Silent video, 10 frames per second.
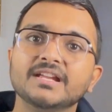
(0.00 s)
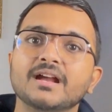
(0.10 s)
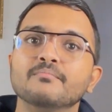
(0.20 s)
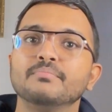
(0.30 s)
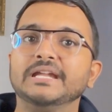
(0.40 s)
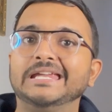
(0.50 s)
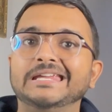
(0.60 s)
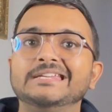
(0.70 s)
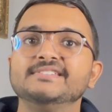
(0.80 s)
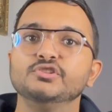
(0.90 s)

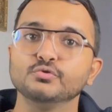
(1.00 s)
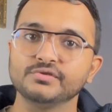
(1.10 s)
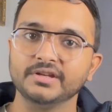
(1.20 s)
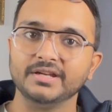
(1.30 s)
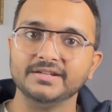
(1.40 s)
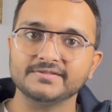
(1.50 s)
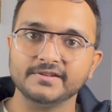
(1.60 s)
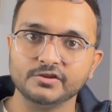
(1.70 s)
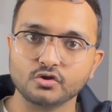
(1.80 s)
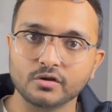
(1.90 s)
company is using its
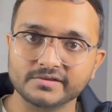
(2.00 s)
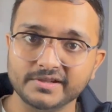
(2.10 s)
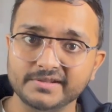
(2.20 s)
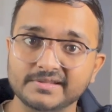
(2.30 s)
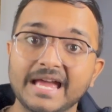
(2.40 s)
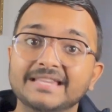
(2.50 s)
resources,